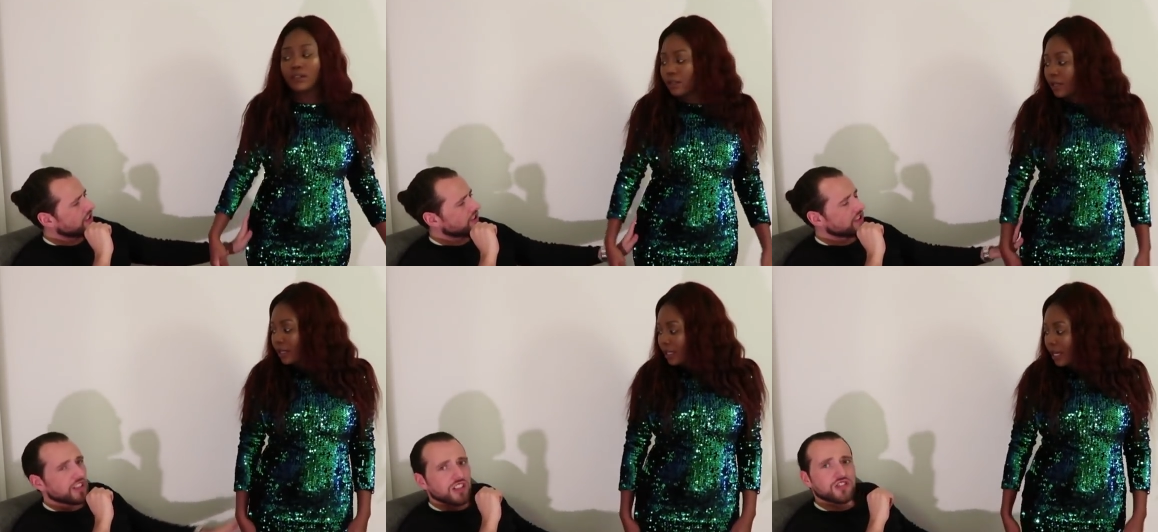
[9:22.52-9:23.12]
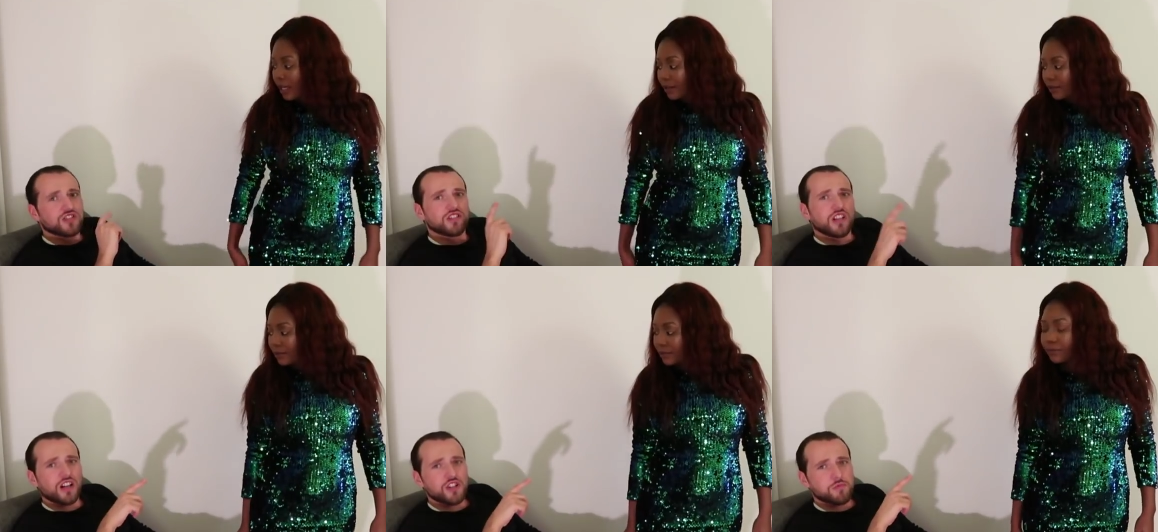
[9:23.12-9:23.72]
Speaker 1: Large? Yeah. It's
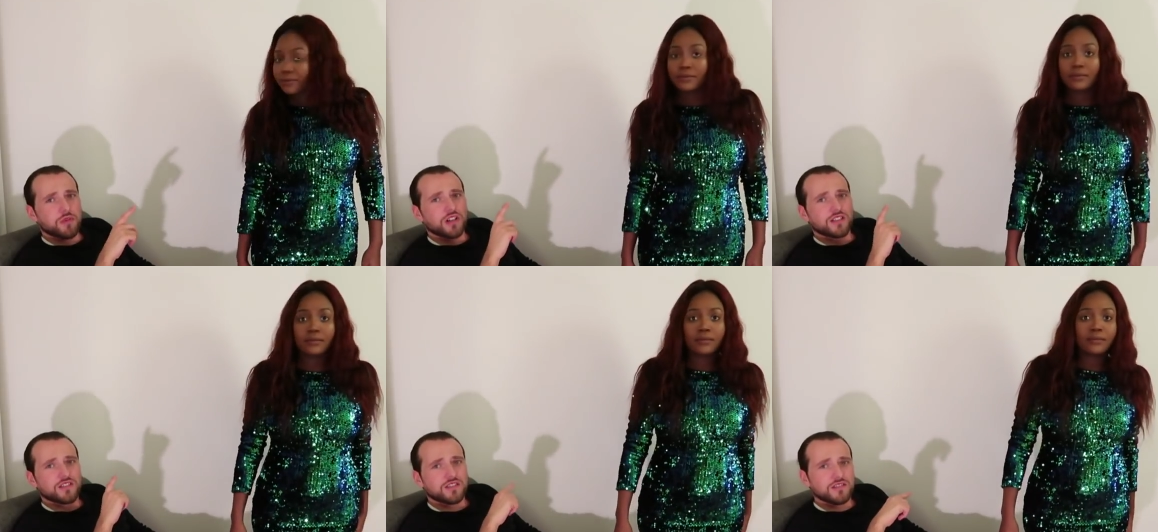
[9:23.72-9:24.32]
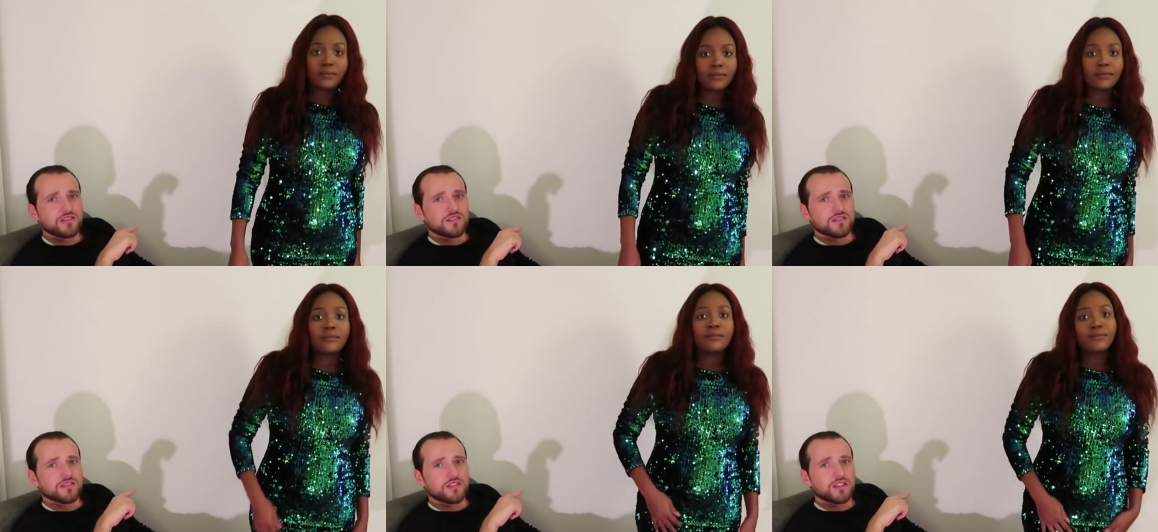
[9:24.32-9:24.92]
large, but
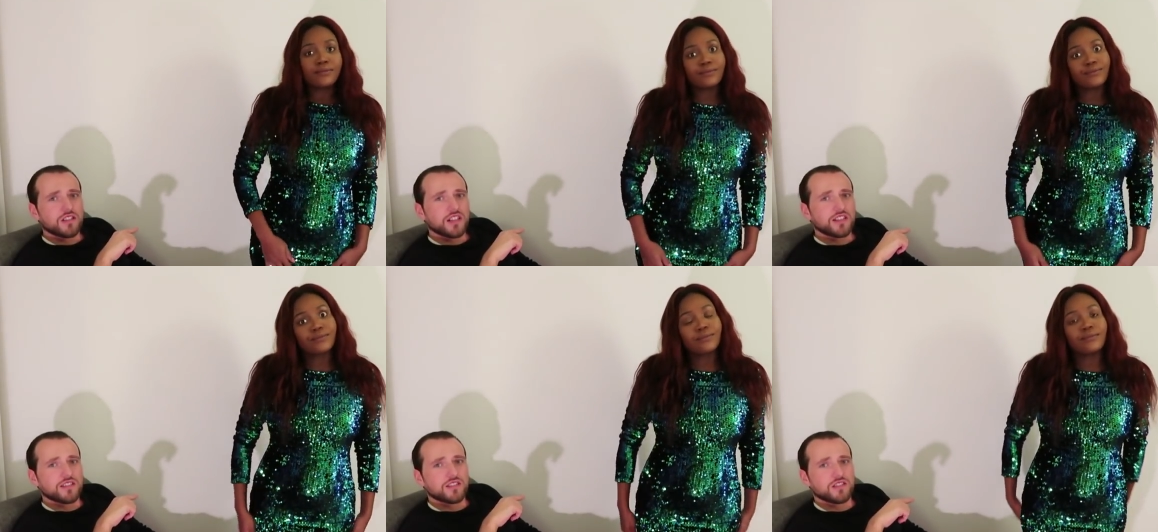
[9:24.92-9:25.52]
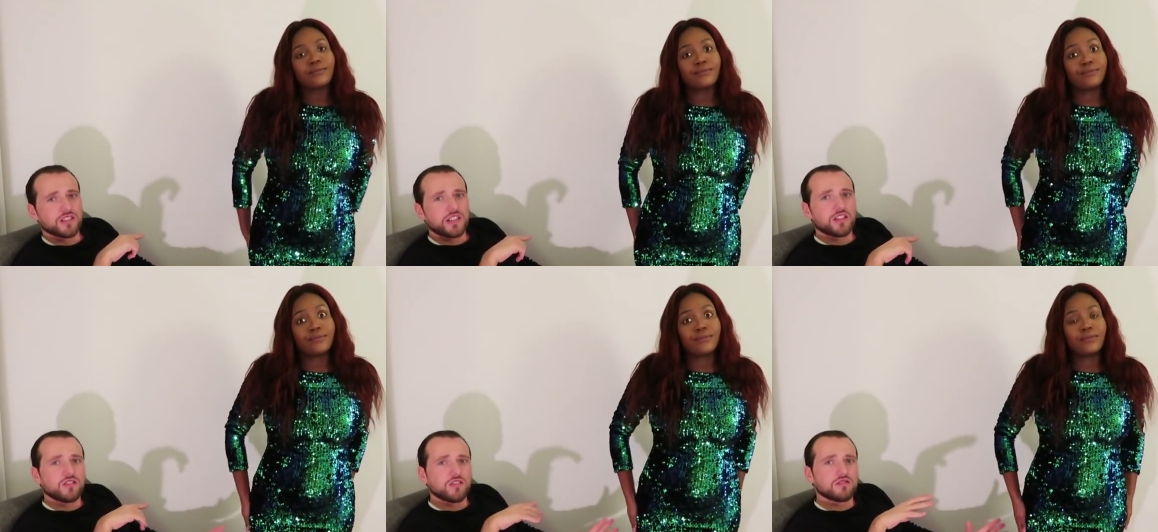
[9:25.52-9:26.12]
it's
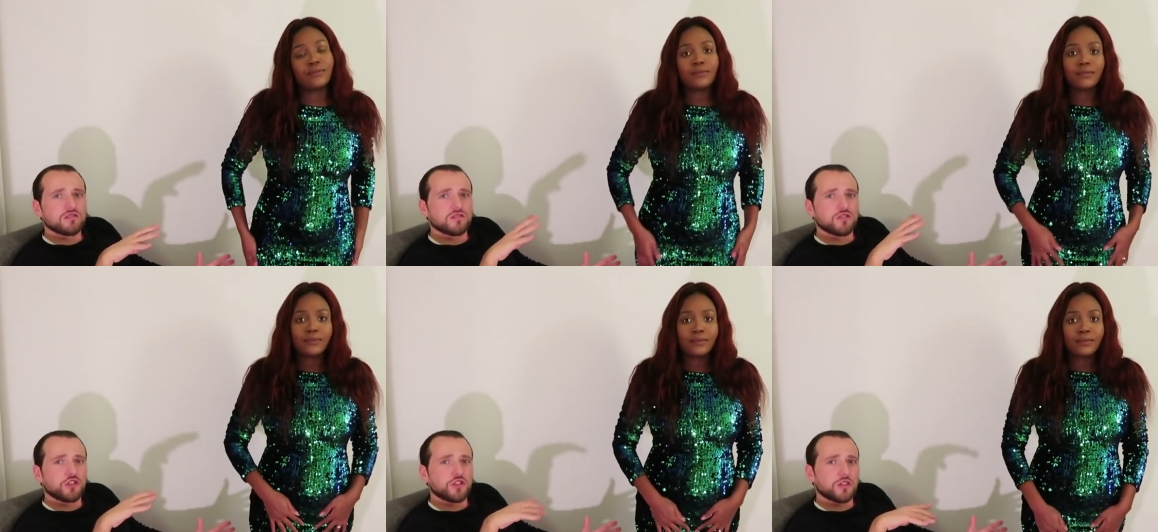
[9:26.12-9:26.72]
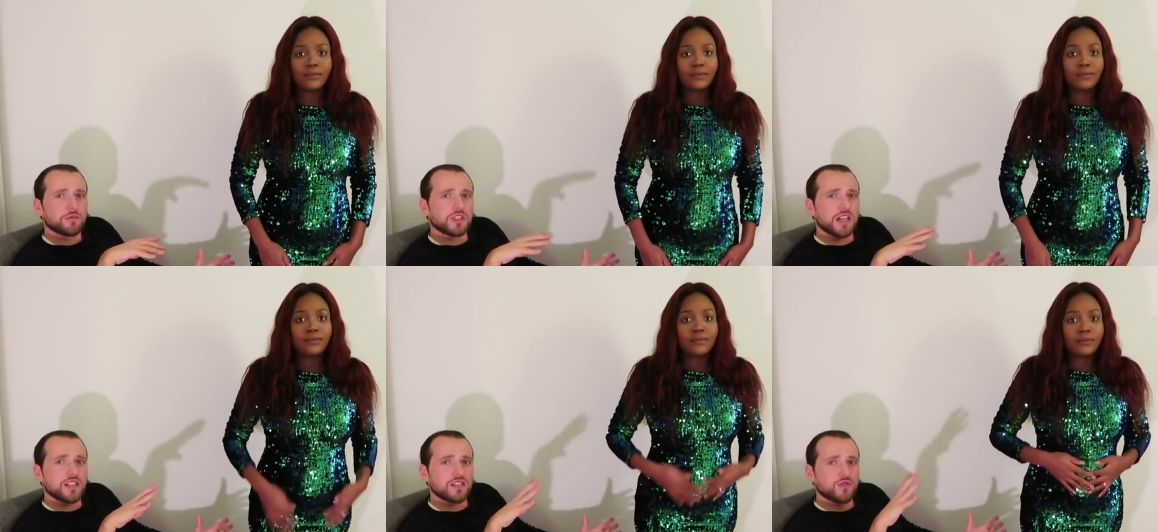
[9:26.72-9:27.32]
in Europe
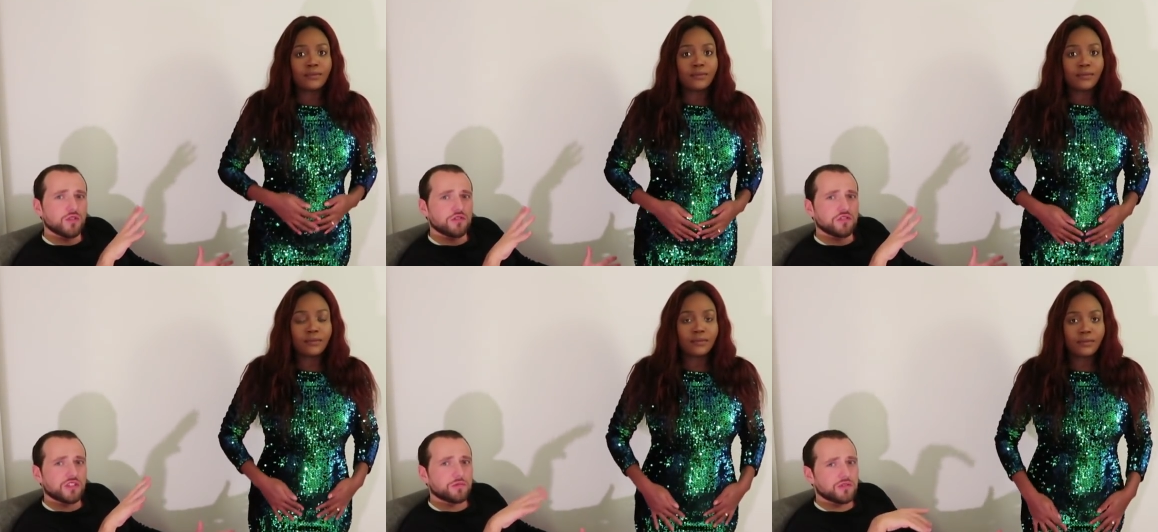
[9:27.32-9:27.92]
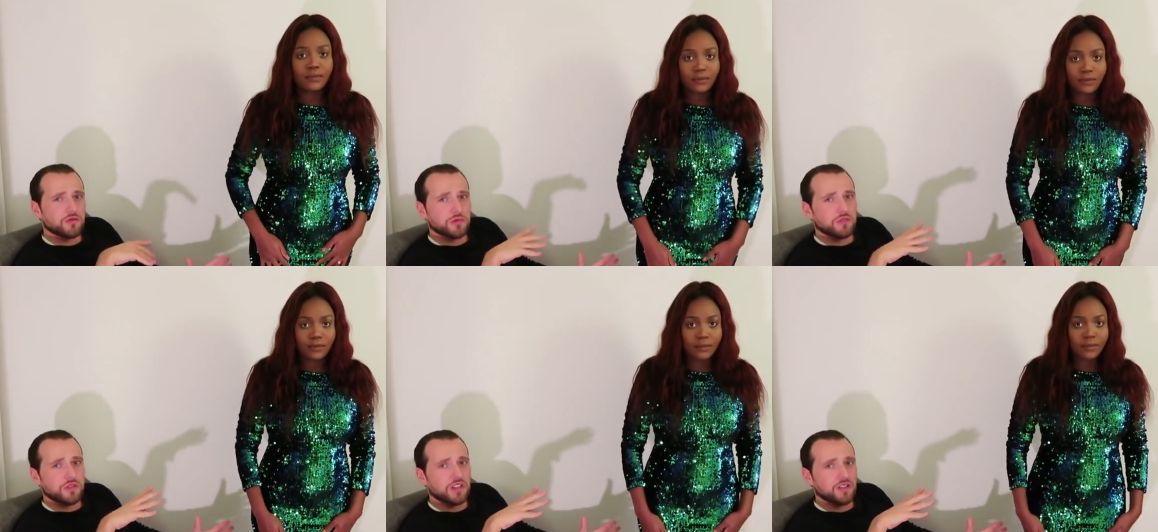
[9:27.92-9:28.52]
size. If you're in Europe, it will be
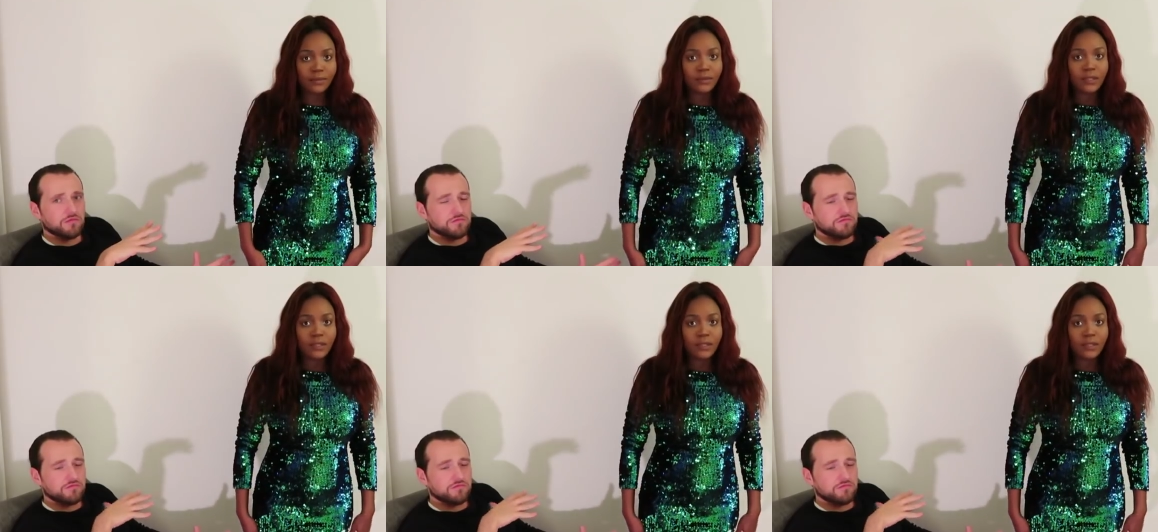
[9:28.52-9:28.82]
a medium.